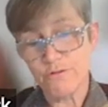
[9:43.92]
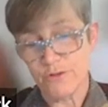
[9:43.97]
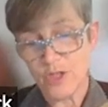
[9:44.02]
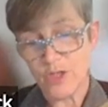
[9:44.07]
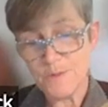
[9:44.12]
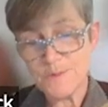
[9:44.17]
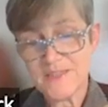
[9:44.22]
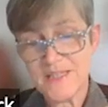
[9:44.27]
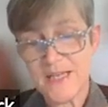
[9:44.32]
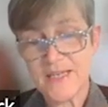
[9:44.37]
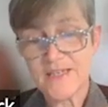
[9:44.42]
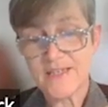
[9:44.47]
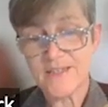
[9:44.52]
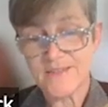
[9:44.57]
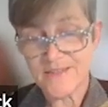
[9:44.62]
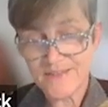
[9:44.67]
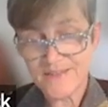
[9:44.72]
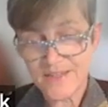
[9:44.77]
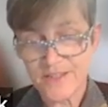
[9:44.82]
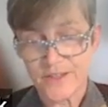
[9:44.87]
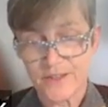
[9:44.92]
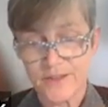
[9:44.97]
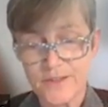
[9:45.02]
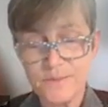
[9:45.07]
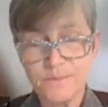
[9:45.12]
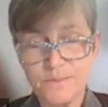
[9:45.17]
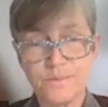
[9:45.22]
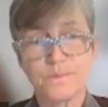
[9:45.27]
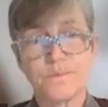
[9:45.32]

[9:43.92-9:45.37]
verbs like consider,